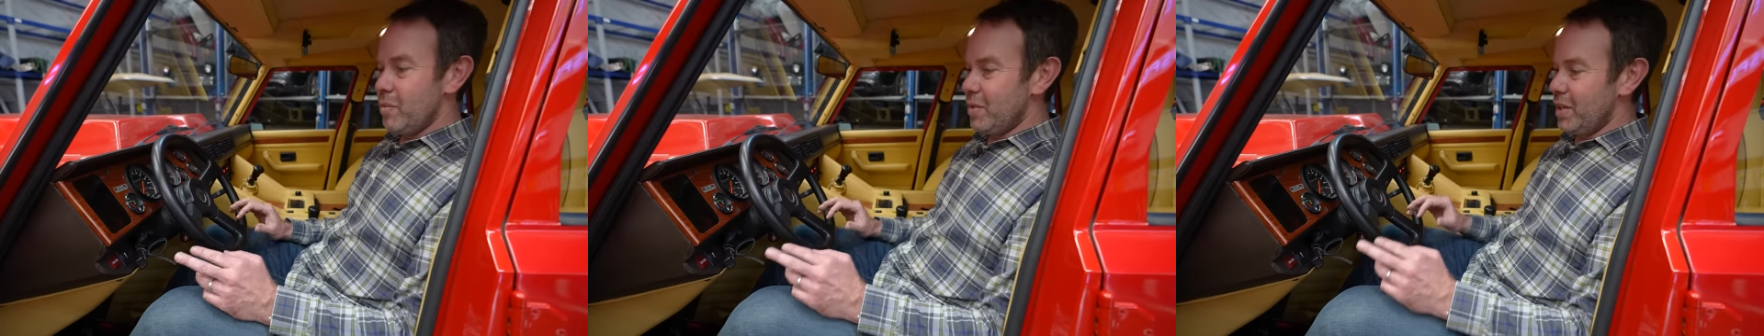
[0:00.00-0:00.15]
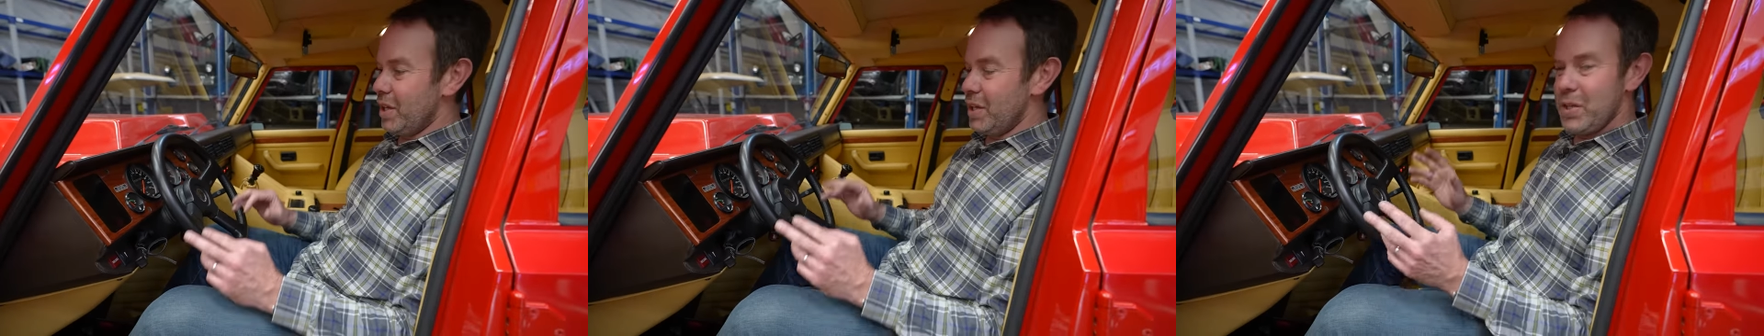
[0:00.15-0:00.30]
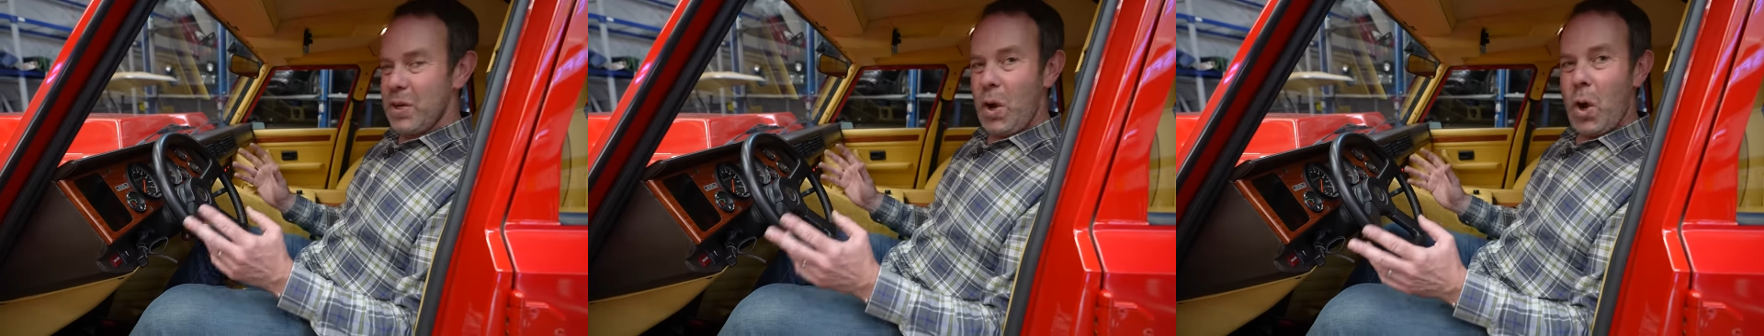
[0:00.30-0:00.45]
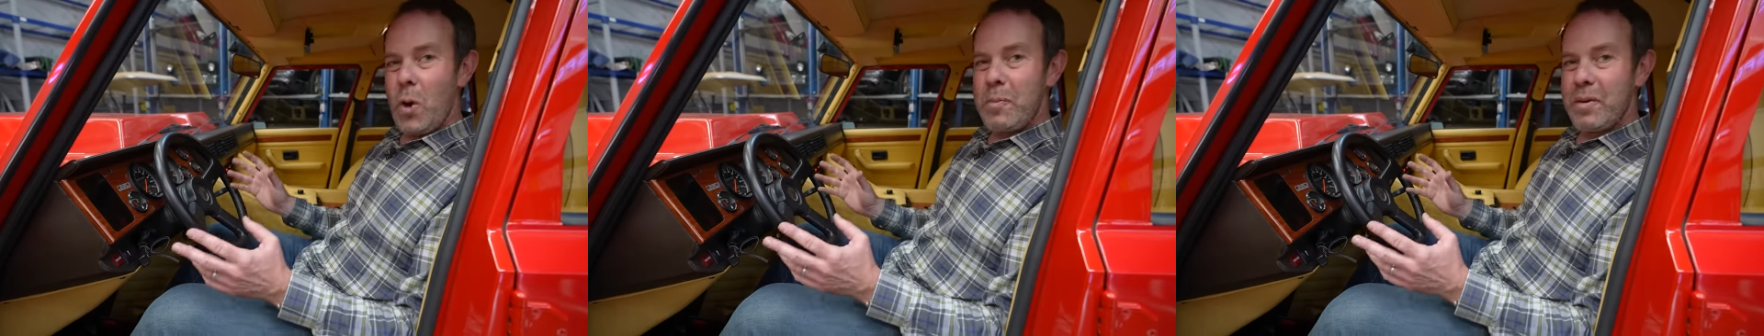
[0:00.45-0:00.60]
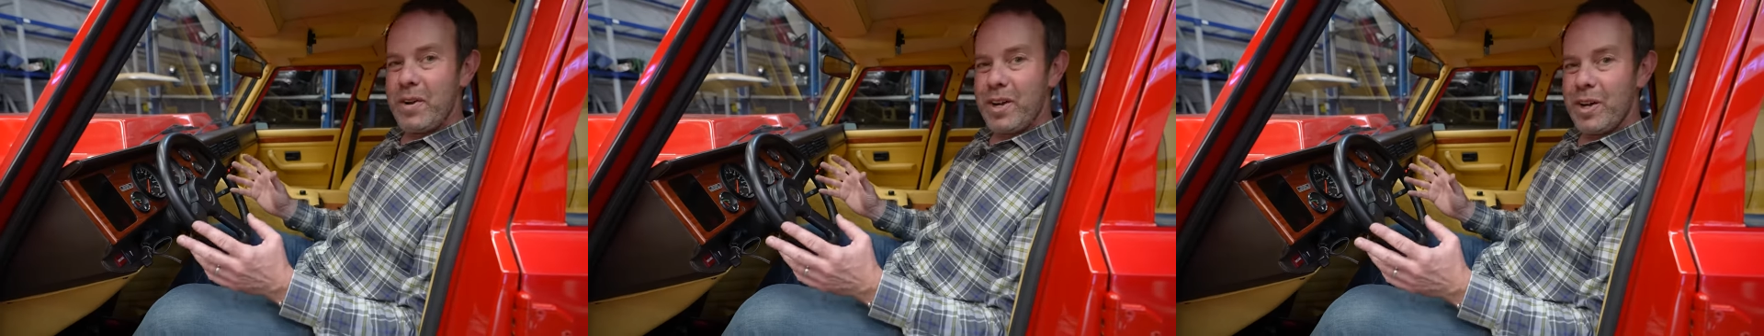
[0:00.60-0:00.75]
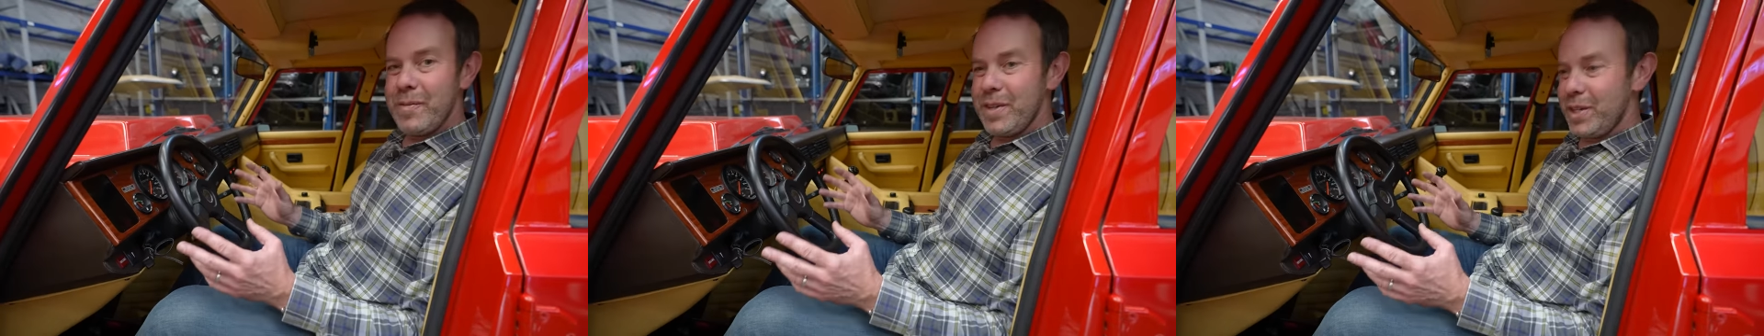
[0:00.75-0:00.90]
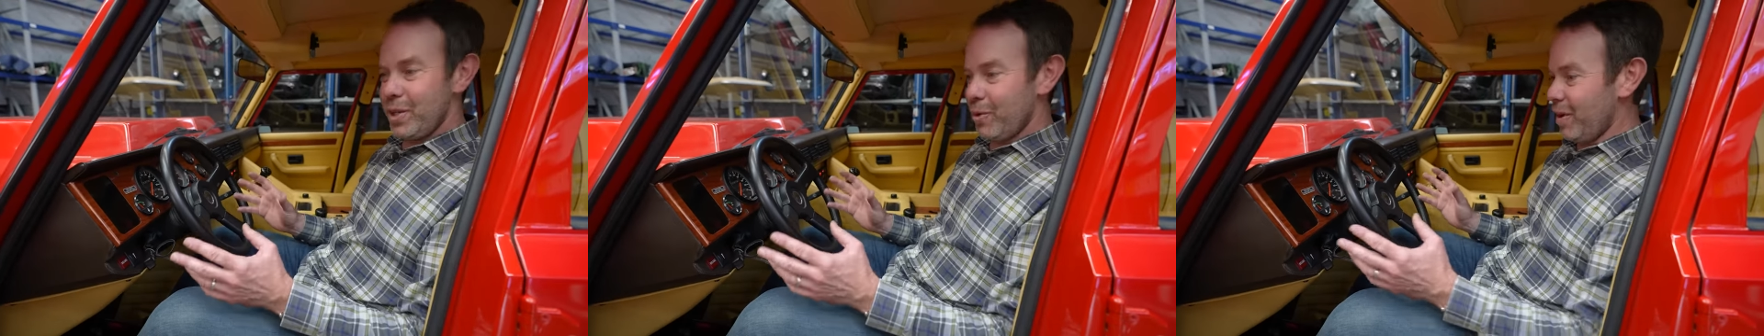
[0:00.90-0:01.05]
Then you open
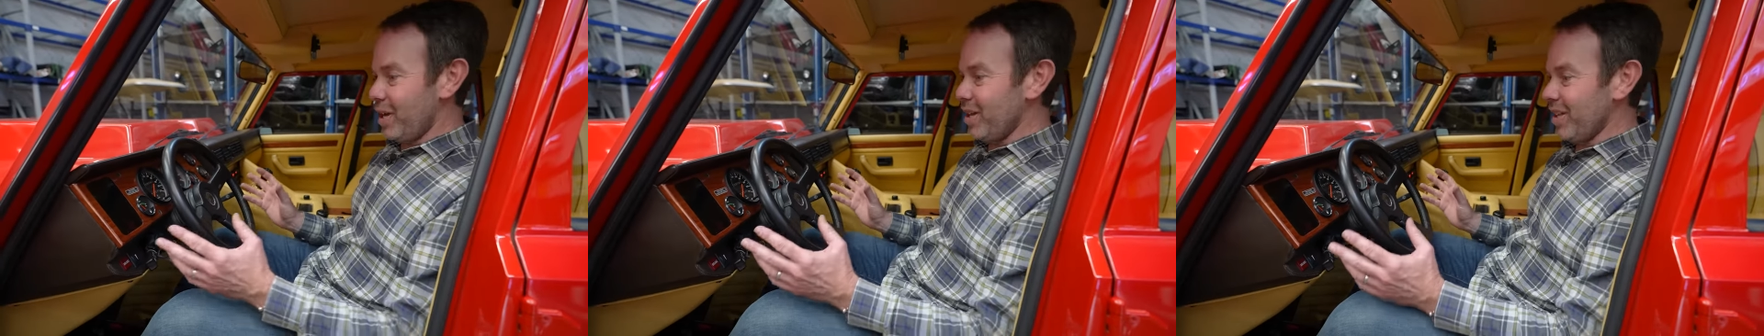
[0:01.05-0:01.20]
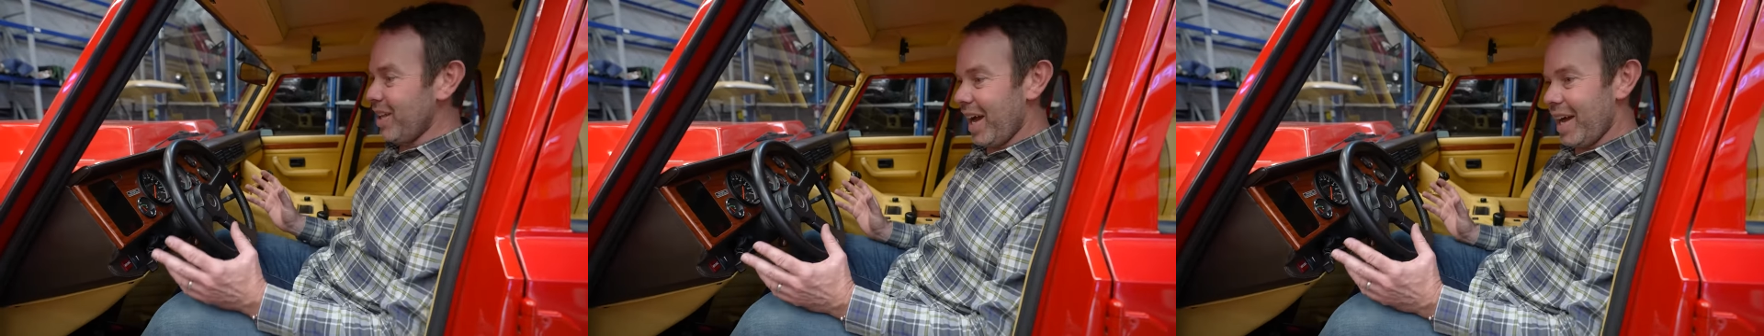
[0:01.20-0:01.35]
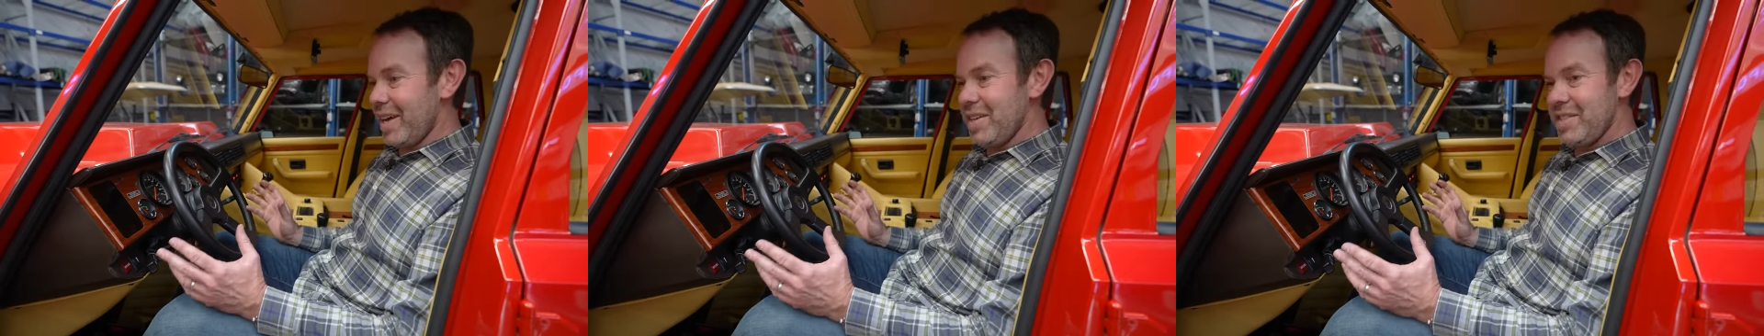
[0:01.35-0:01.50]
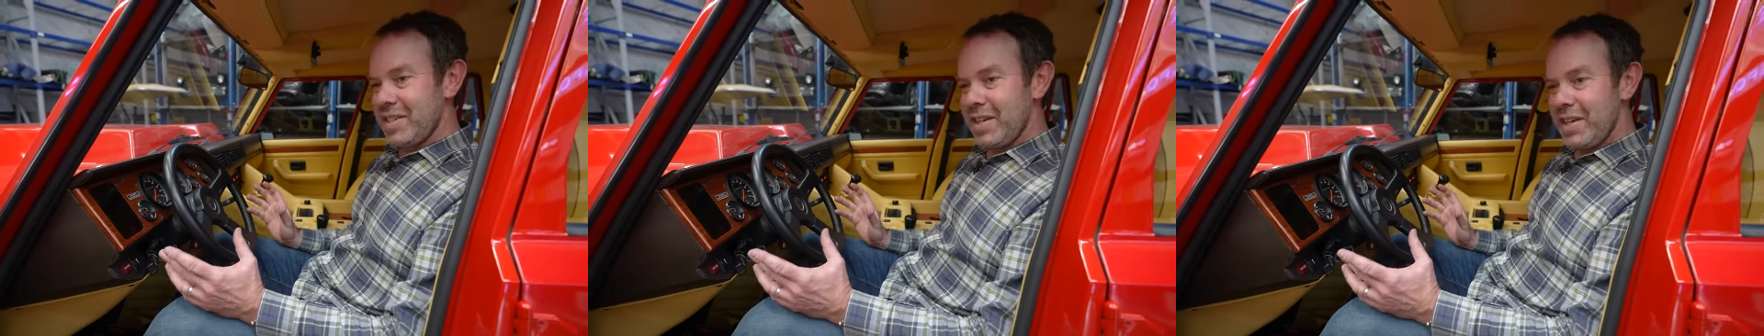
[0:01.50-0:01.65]
them and you realize